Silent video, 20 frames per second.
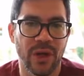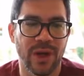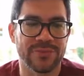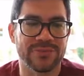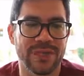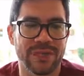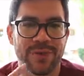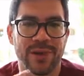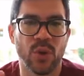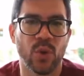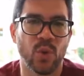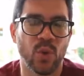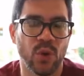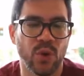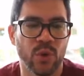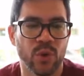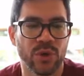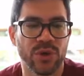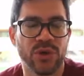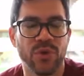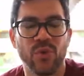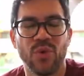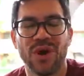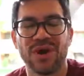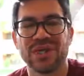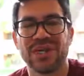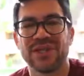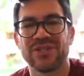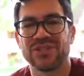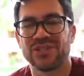I'm talking about a world where you can
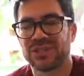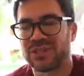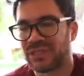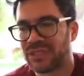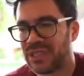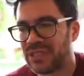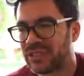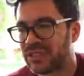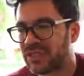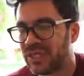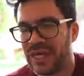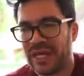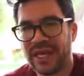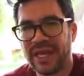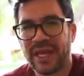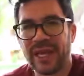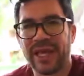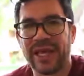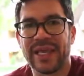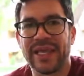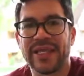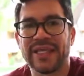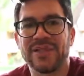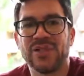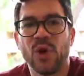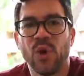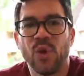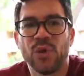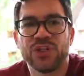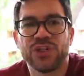walk down the streets and
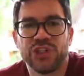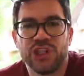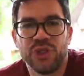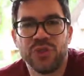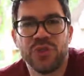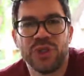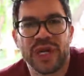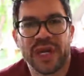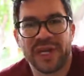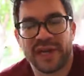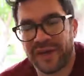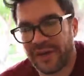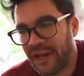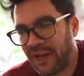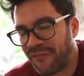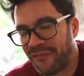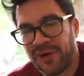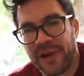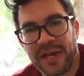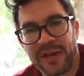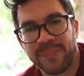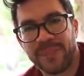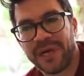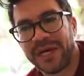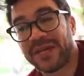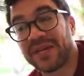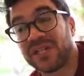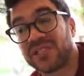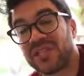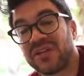no one's shooting at
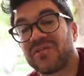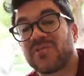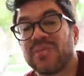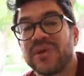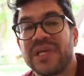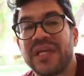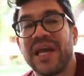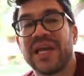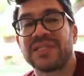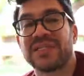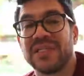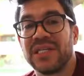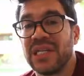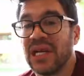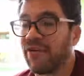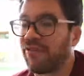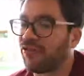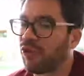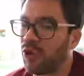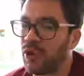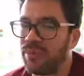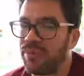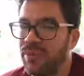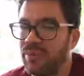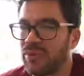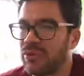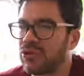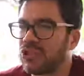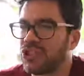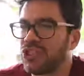anybody because everybody has enough. The only
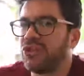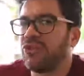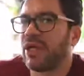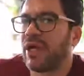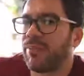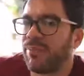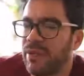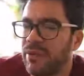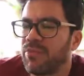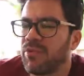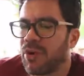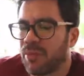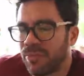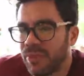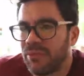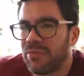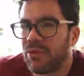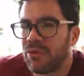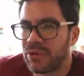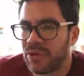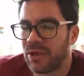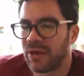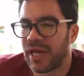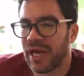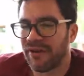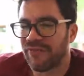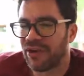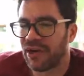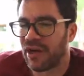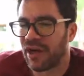people who shoot at people are people who don't
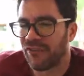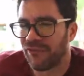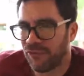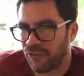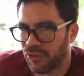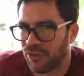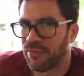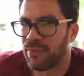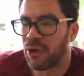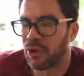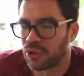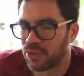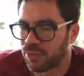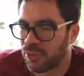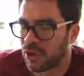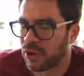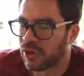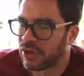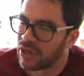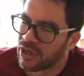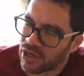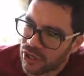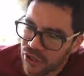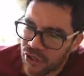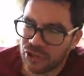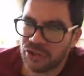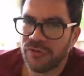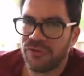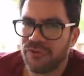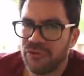have enough for the most part.
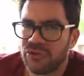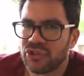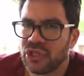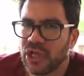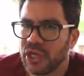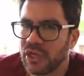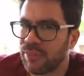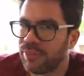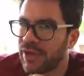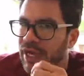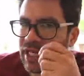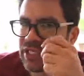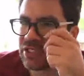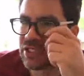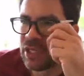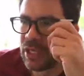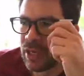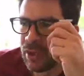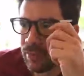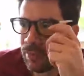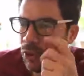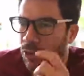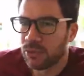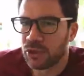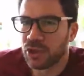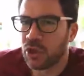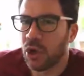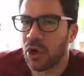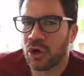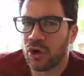There's a few psychopaths.
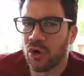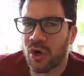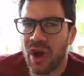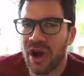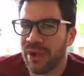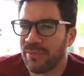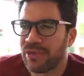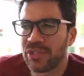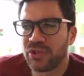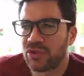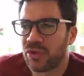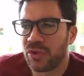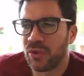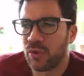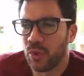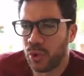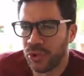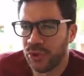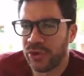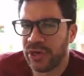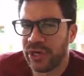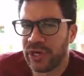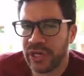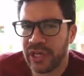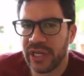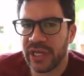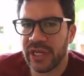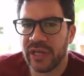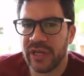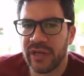Almost all crime is rooted
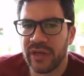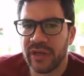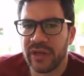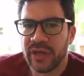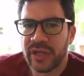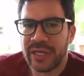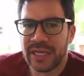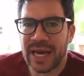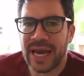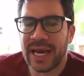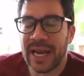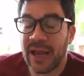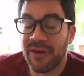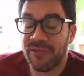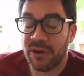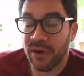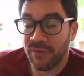in not having